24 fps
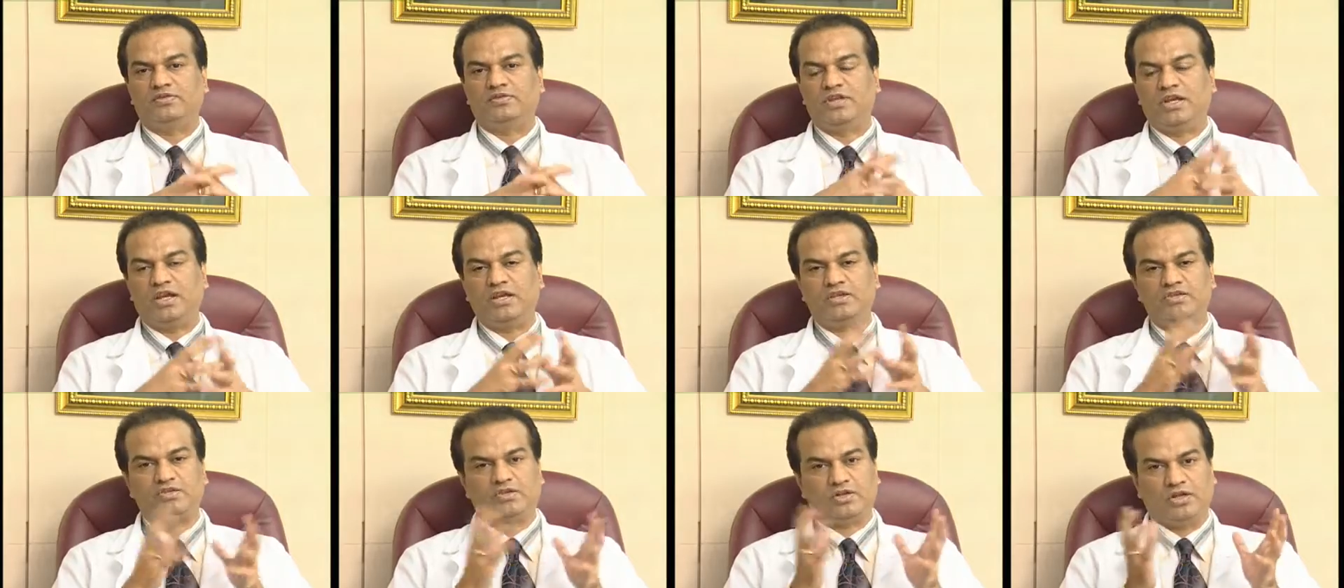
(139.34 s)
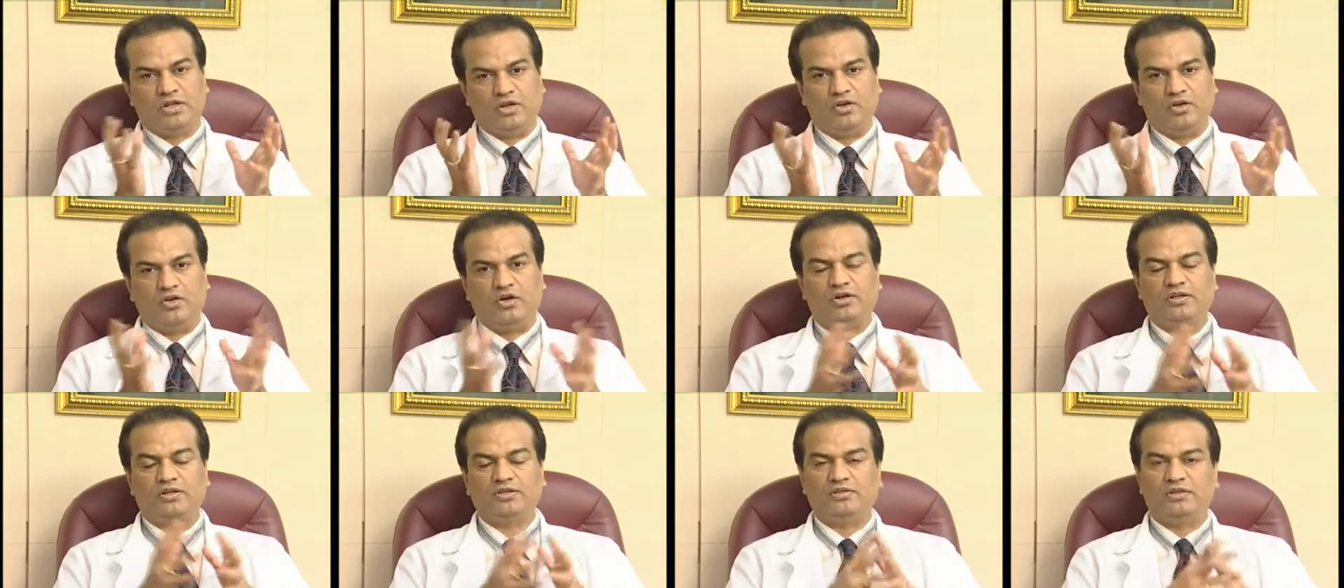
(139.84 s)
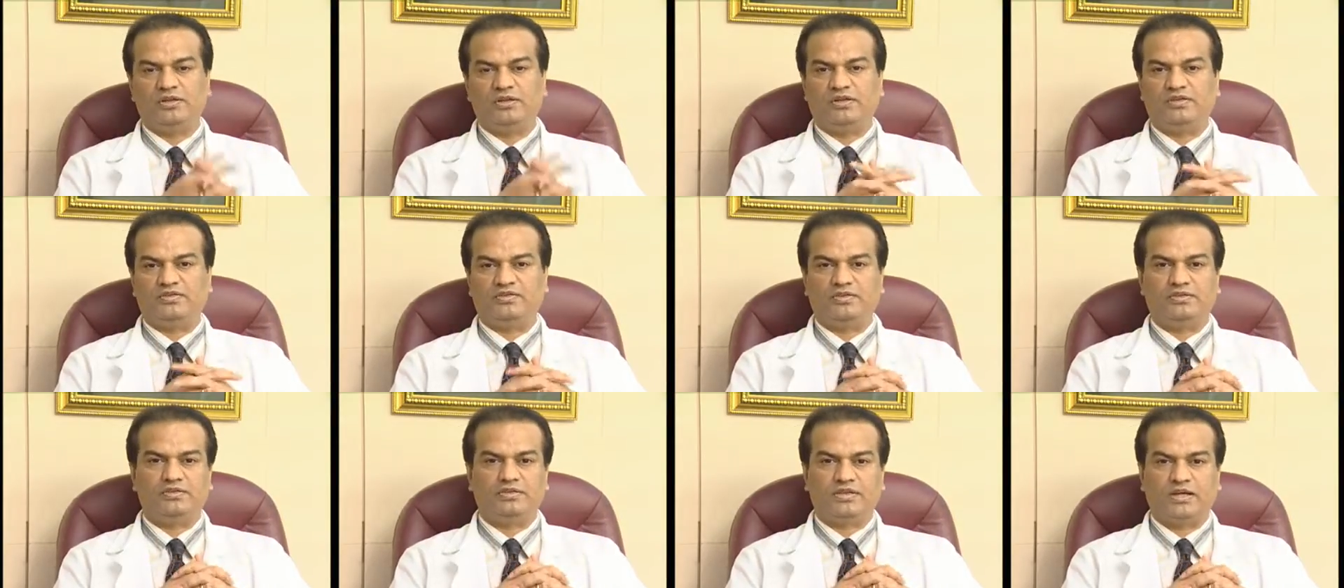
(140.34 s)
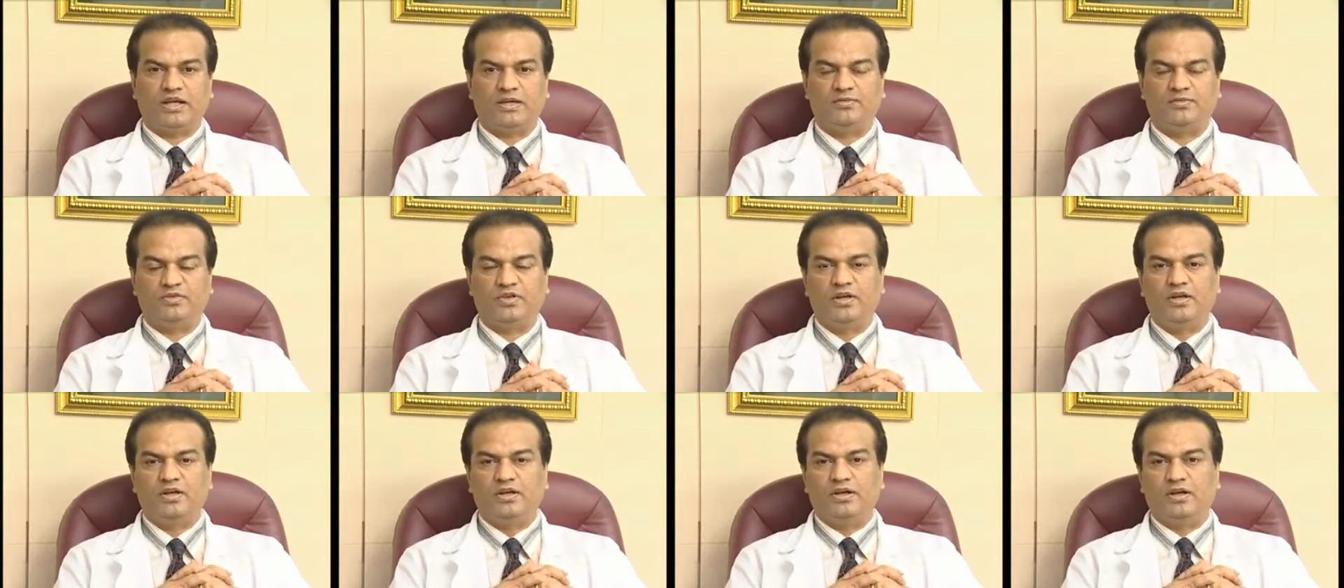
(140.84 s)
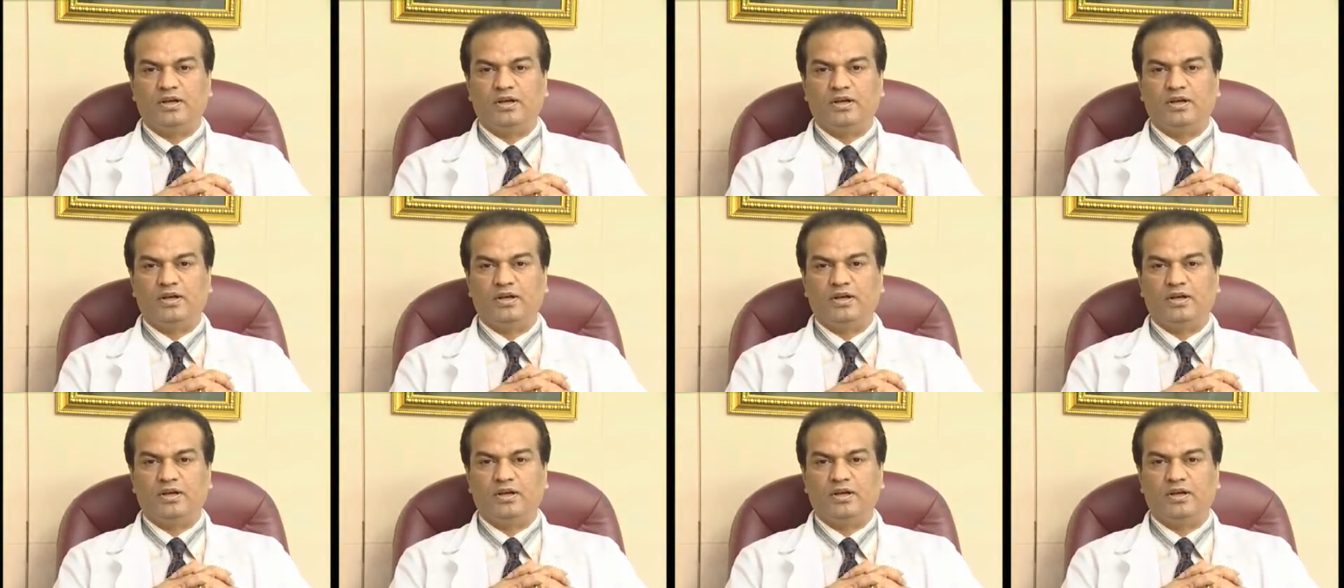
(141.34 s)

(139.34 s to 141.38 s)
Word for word: changed a lot in the recent times,